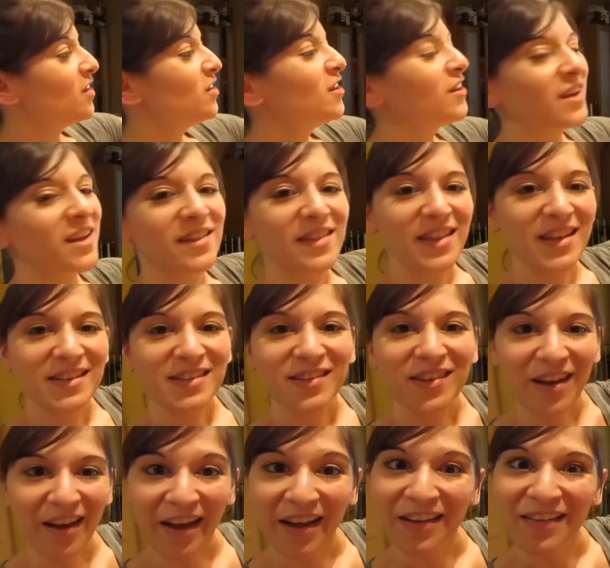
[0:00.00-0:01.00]
Look at this
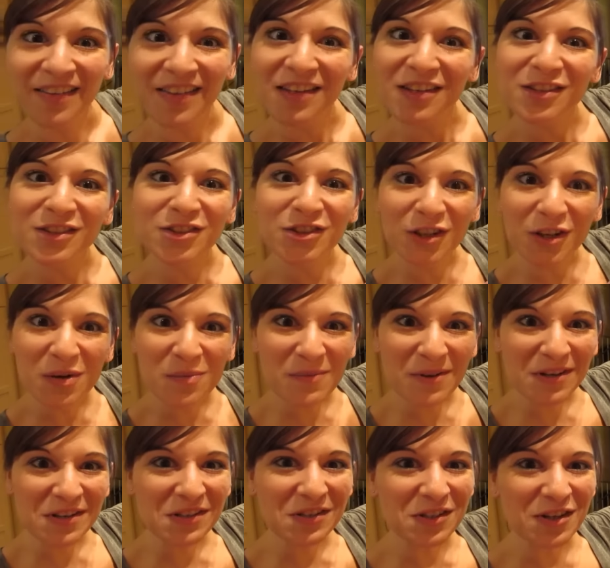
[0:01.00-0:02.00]
guys,
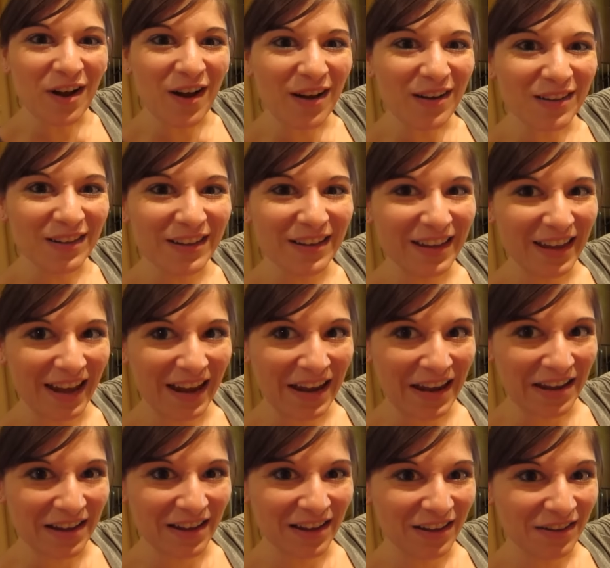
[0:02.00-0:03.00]
German chocolate
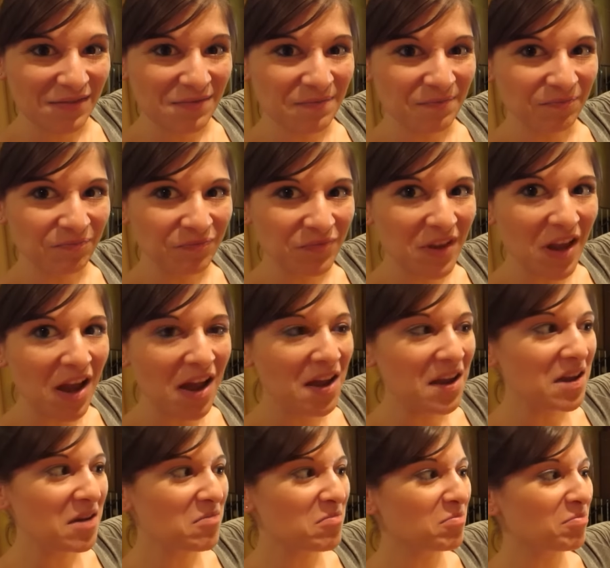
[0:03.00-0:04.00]
cake.
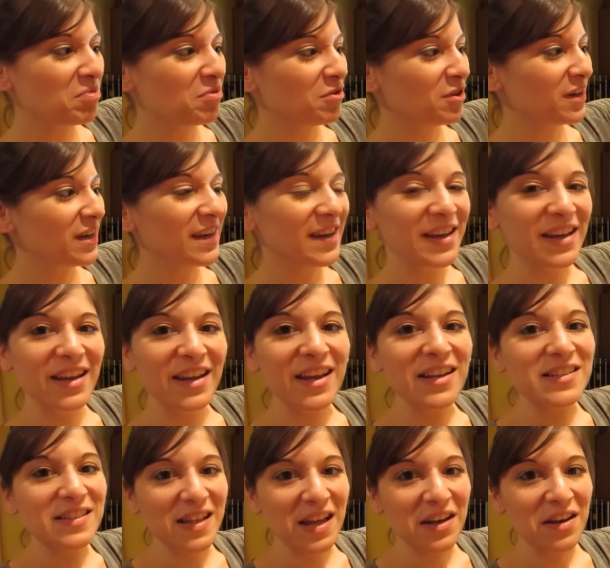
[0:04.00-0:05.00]
I am pretty
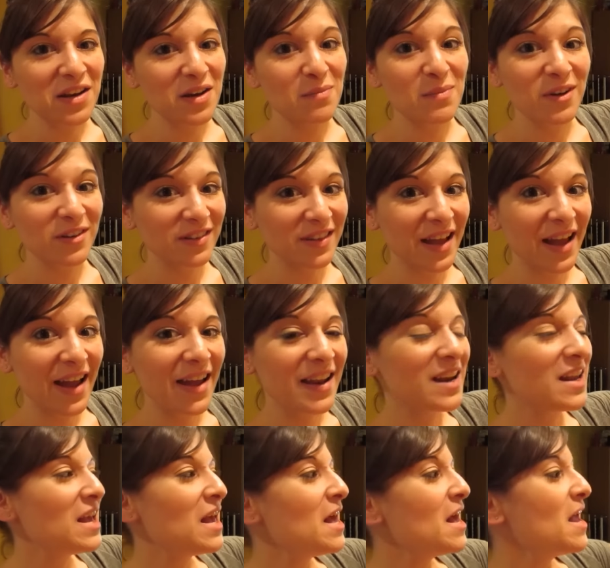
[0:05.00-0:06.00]
excited about
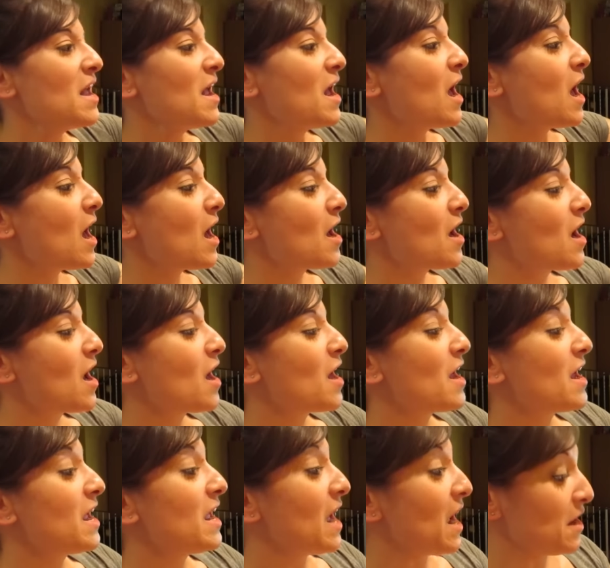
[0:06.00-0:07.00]
that. Massive
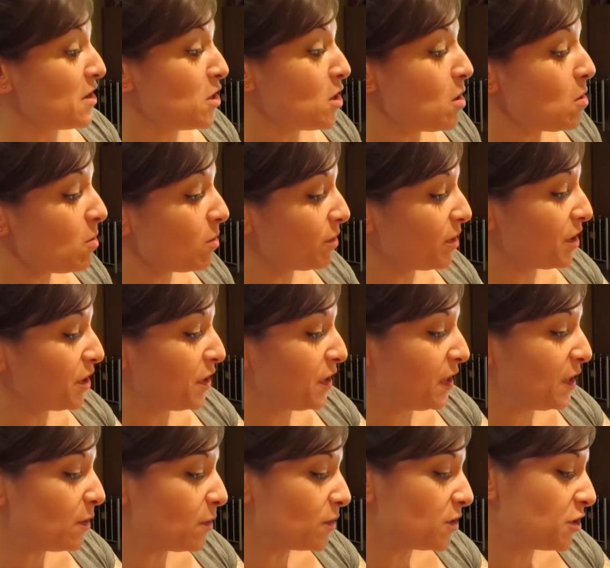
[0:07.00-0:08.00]
bottles too. I know, they're
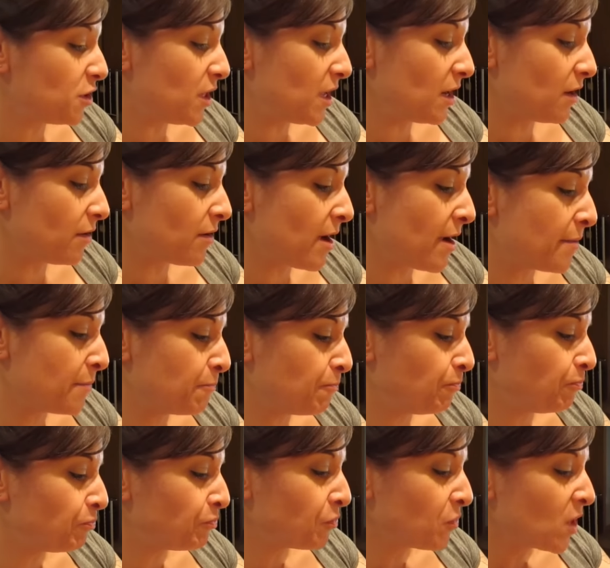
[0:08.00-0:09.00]
huge. They're
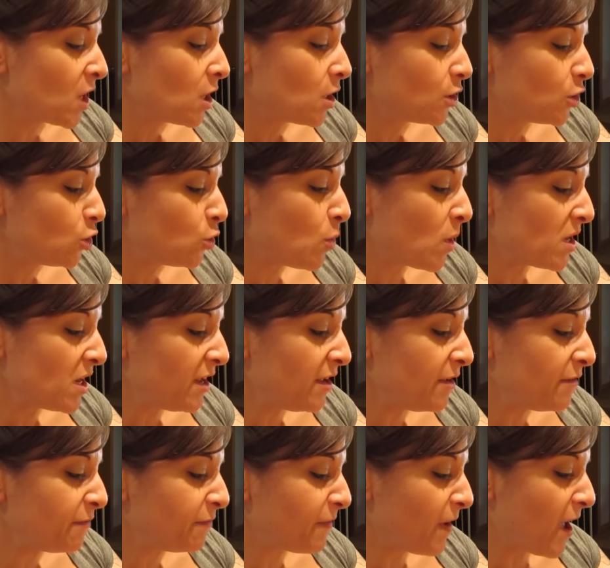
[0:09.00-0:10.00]
um,
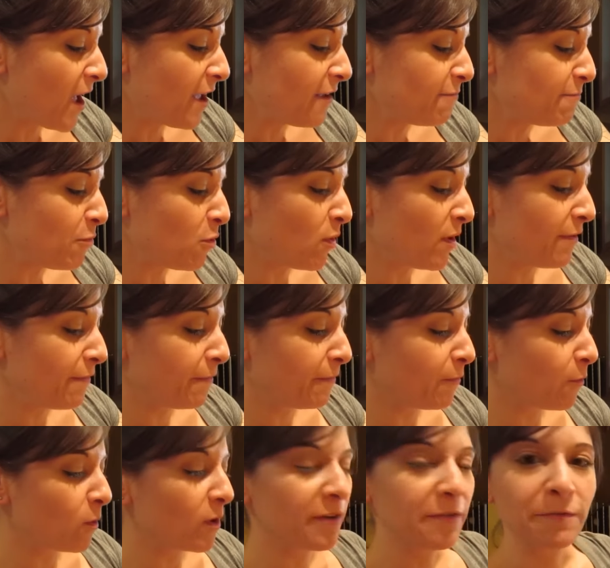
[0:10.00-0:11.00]

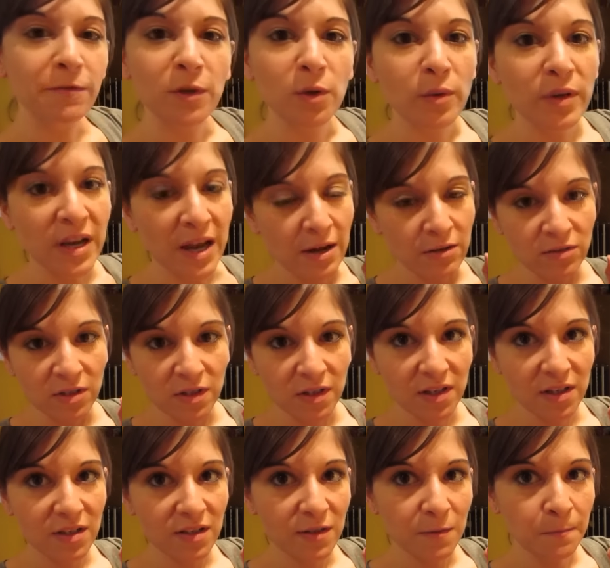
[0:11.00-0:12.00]
25.4 fluid
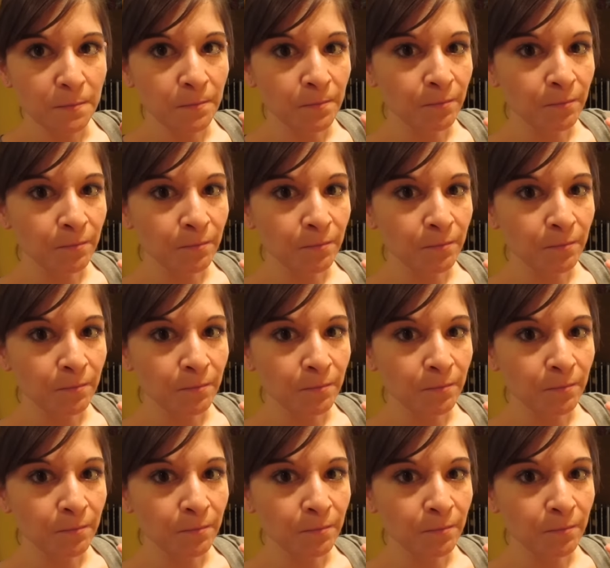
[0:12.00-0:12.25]
ounces.